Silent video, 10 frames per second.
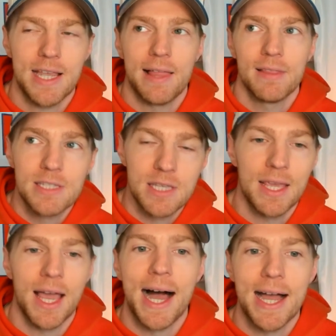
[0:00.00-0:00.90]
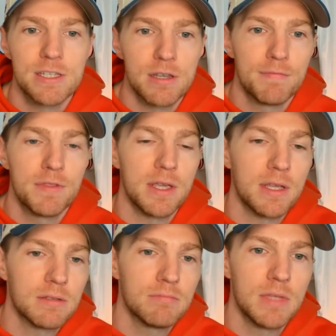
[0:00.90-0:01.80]
at least in the eyes of the
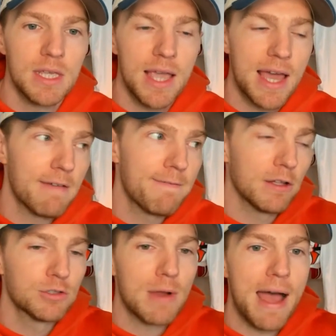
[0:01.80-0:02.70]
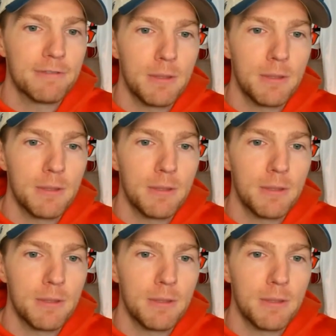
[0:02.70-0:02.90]
NFL draft